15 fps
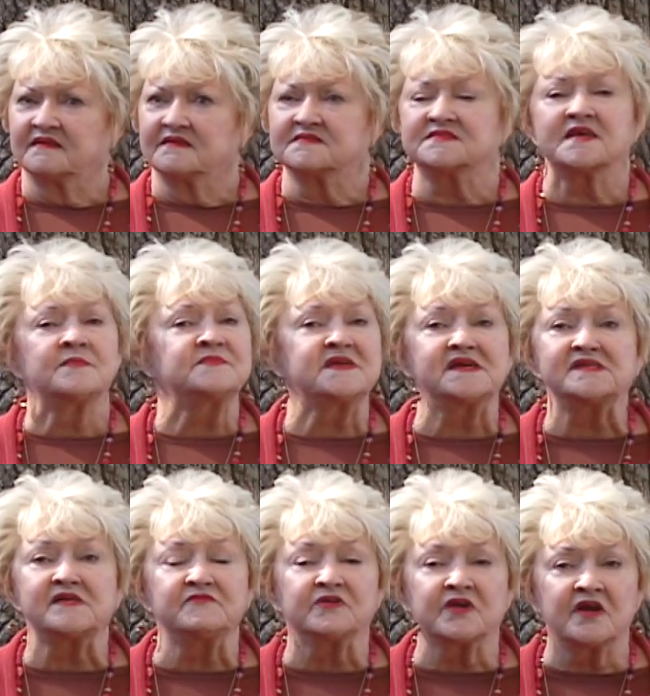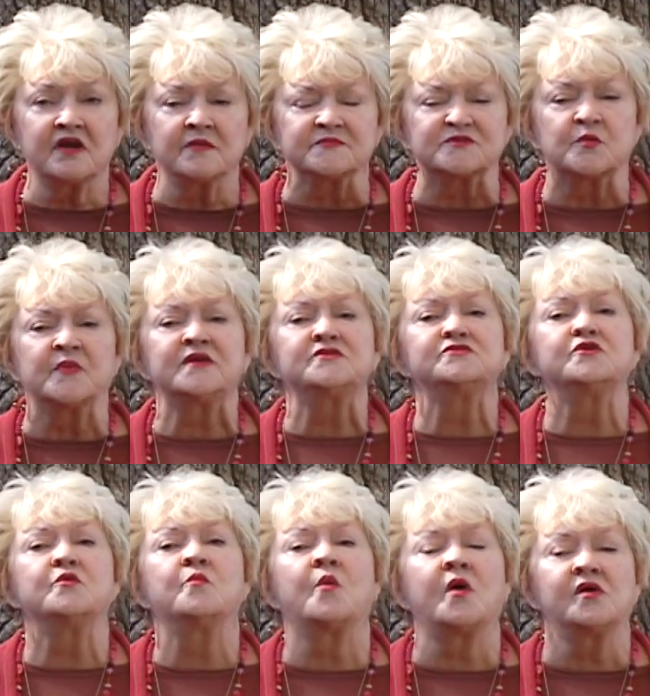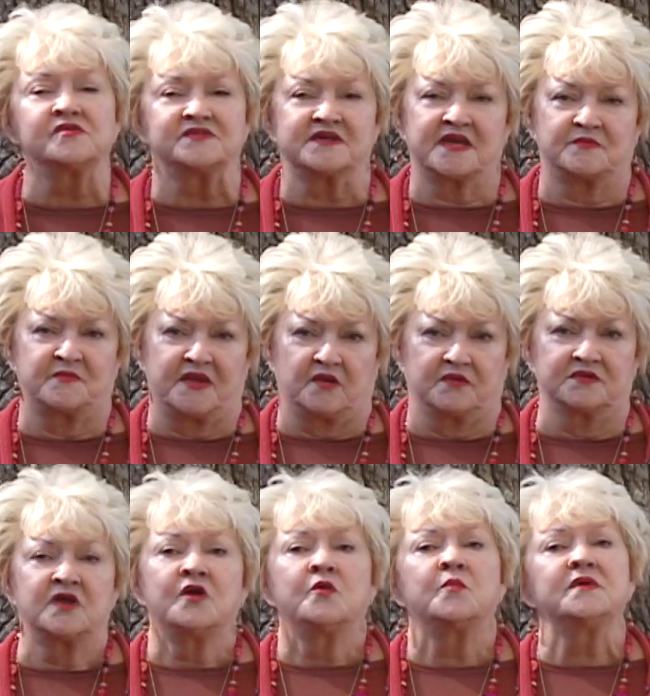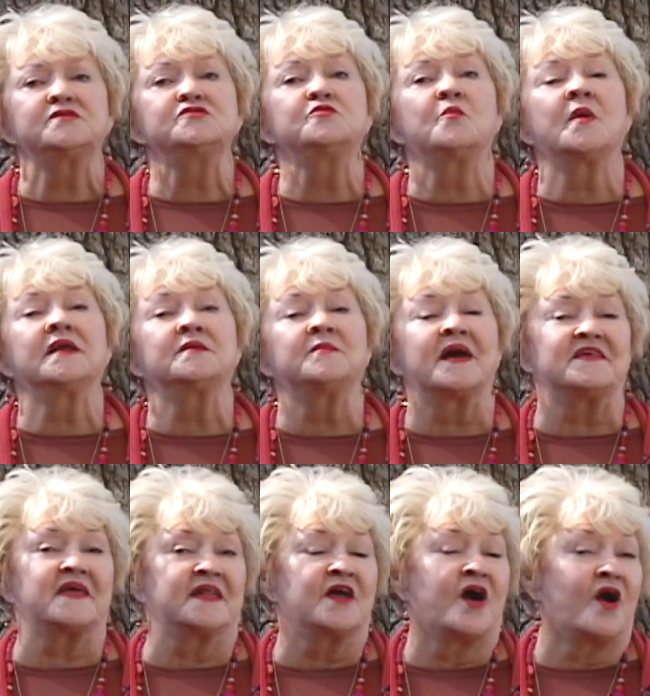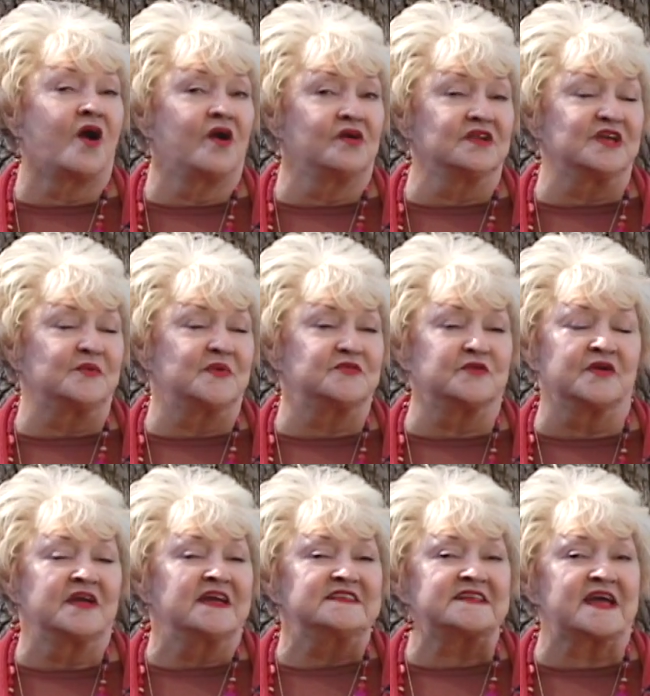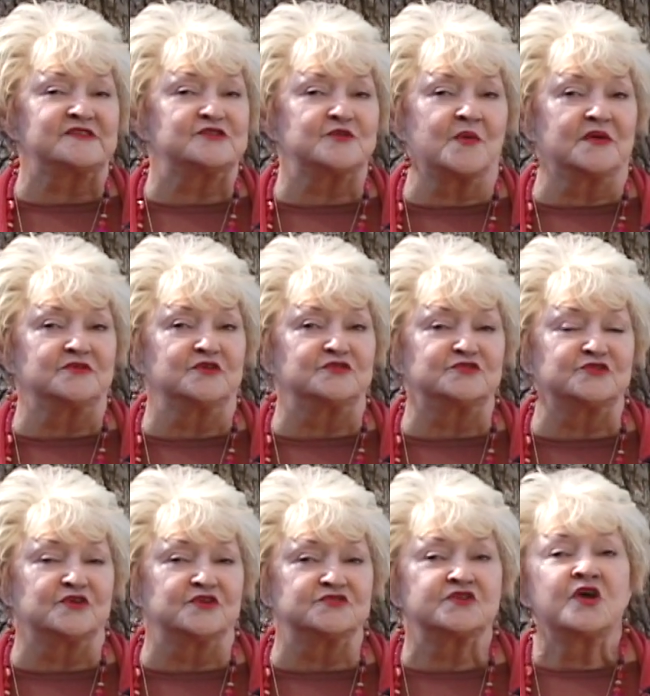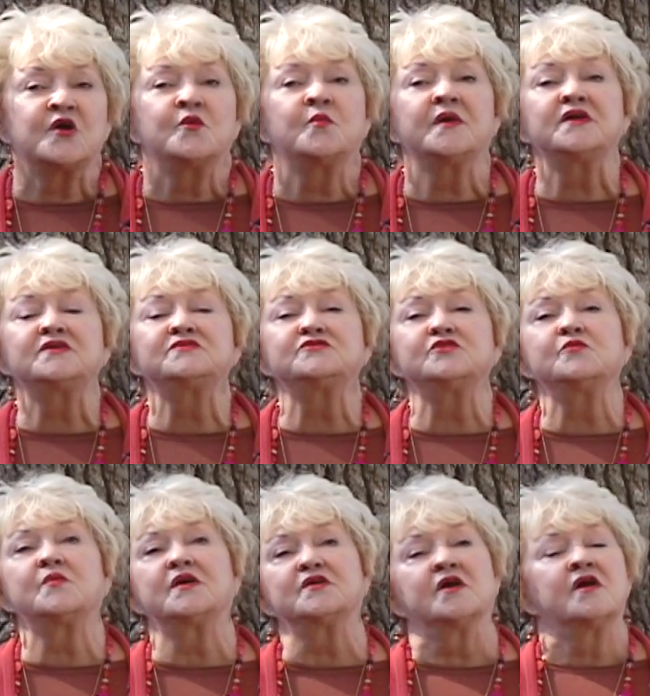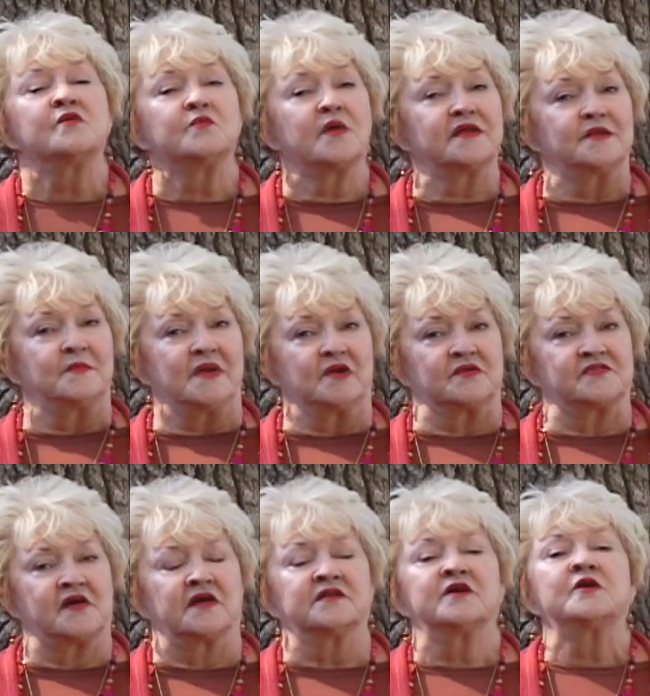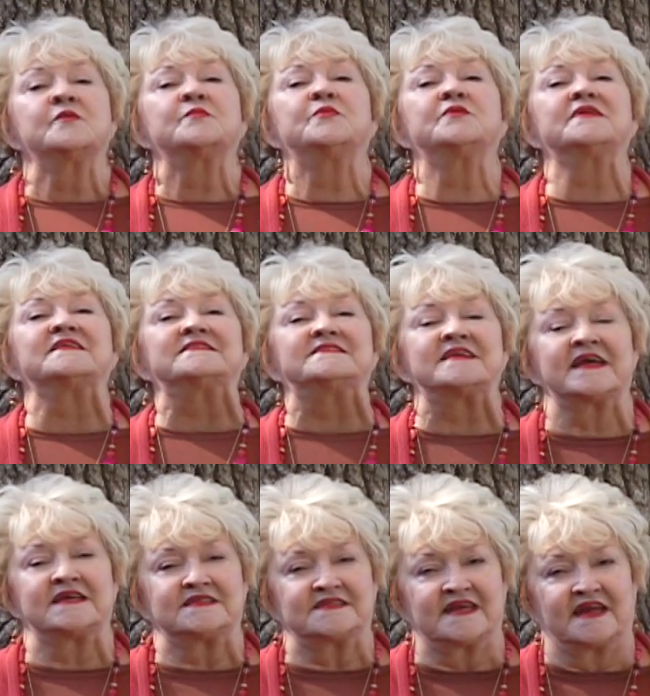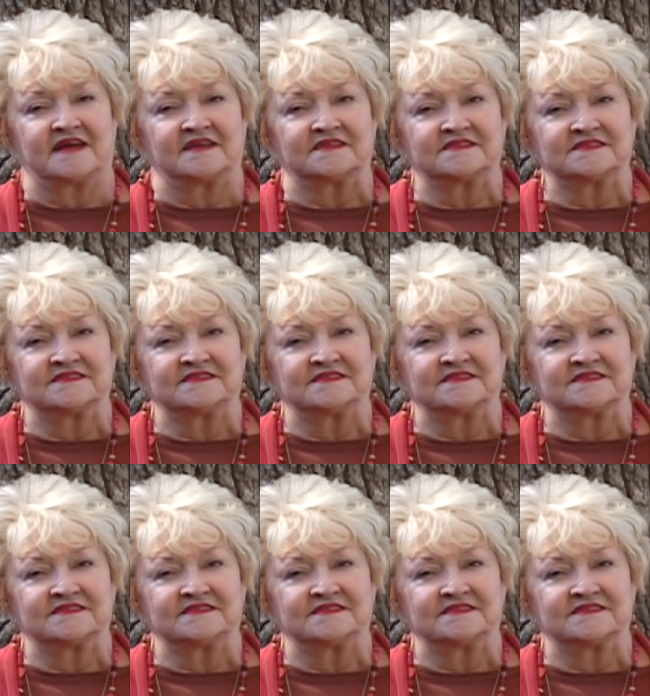Someday never comes. When do you want to get married? When do you want to buy that Harley with your tattoo on your tush? When do you want to run a marathon? Put a date down.